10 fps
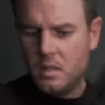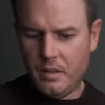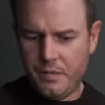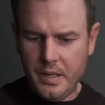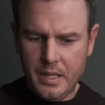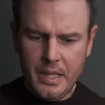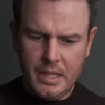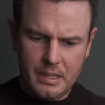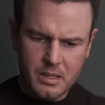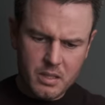got to fit in
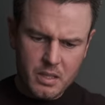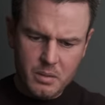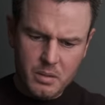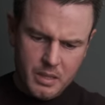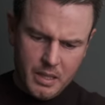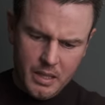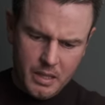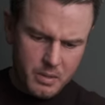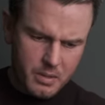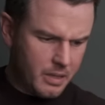here. So I don't
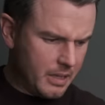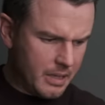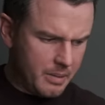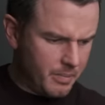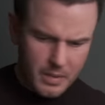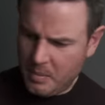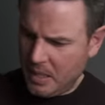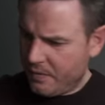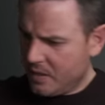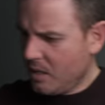know. Um, I
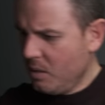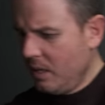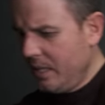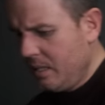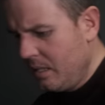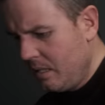mean, if it's only